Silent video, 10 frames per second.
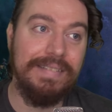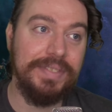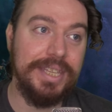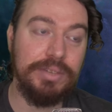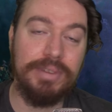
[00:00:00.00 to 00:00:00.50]

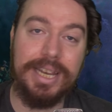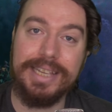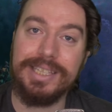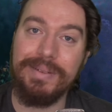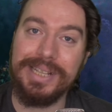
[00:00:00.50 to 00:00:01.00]
this really
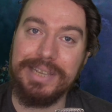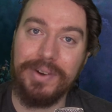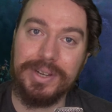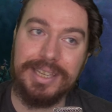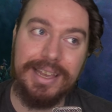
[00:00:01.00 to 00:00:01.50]
is the
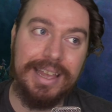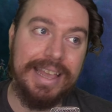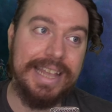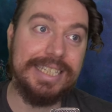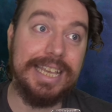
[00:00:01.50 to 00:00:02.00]
multiverse.
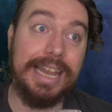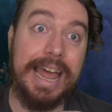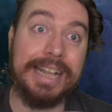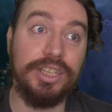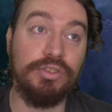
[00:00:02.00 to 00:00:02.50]
It's
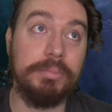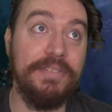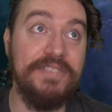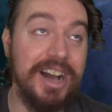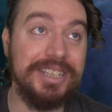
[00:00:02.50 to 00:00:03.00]
Galactus from the
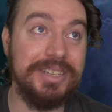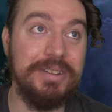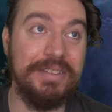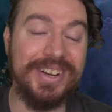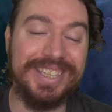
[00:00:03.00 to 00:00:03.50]
Fox
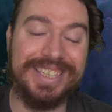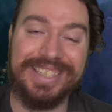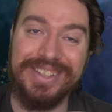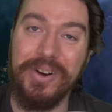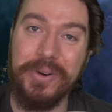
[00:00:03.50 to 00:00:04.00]
universe.
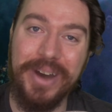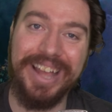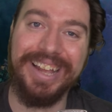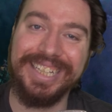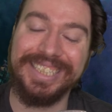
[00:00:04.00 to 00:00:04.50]
No,
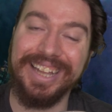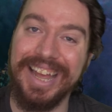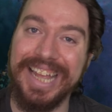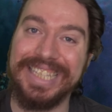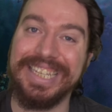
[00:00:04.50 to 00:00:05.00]
it's
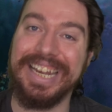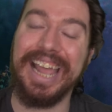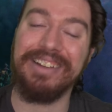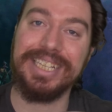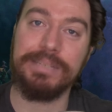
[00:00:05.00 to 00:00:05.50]
not. It's an
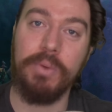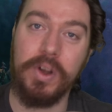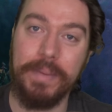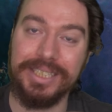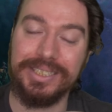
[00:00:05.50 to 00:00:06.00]
angry
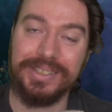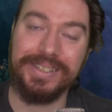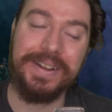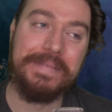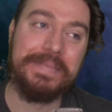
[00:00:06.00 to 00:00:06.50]
smoke monster.
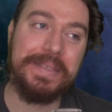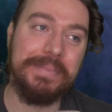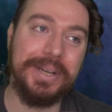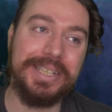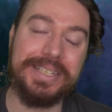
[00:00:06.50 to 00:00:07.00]

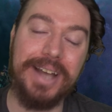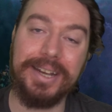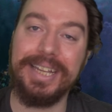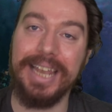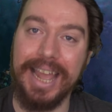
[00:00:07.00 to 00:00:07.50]
But it's
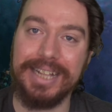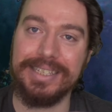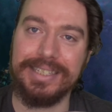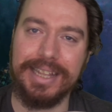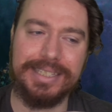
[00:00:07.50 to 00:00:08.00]
not
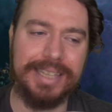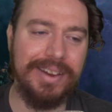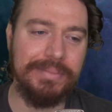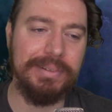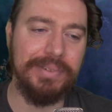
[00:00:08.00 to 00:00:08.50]
Galactus. That
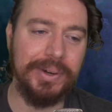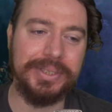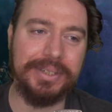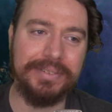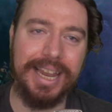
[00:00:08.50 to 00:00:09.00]
terrible
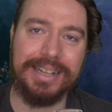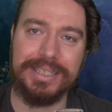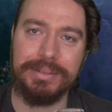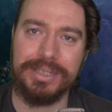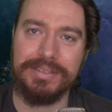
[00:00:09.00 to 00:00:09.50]
version of
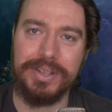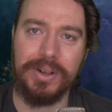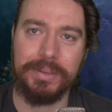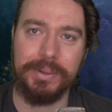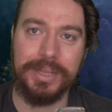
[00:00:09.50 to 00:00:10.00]
Galactus, which I
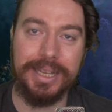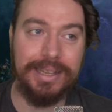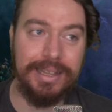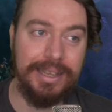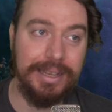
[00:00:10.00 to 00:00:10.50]
talked about
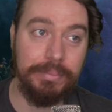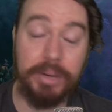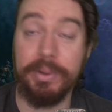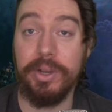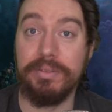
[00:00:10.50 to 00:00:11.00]
in one
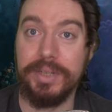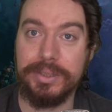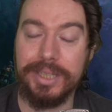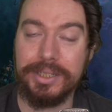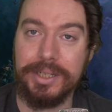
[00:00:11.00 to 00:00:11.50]
of my other
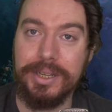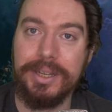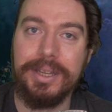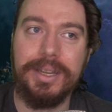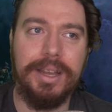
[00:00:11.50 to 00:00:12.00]
videos, actually.
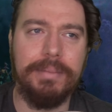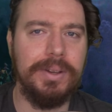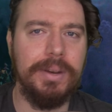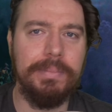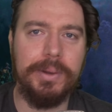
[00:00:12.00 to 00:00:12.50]
I'm not
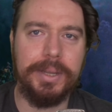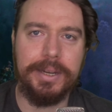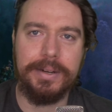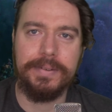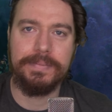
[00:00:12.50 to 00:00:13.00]
going to plug it
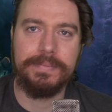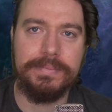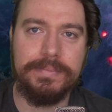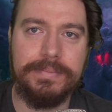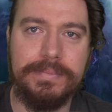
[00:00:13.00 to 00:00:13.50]
here.
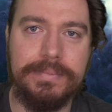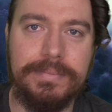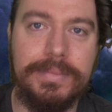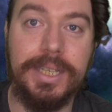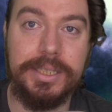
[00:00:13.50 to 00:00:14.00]

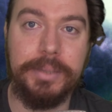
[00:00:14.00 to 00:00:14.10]
Yes, I